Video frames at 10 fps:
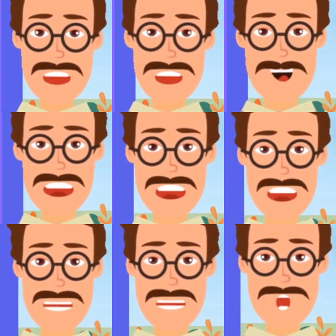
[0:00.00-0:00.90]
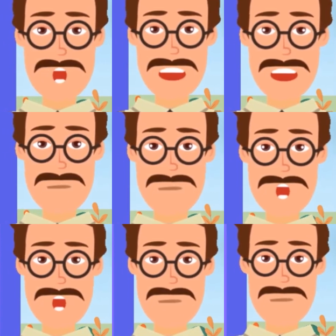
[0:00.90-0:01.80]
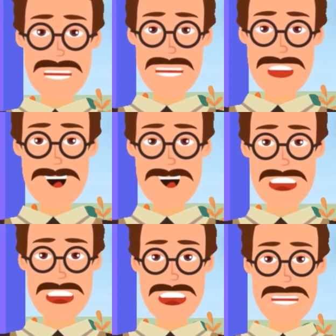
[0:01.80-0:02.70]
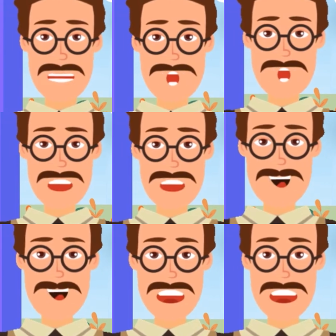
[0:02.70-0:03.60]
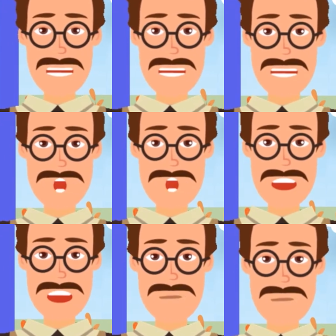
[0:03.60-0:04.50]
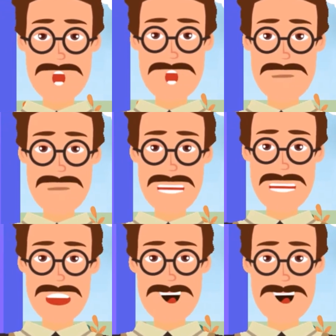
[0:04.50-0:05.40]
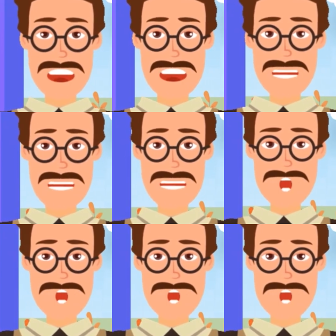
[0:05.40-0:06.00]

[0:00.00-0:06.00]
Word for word: means to leave two numbers after the decimal point. For example, if we want to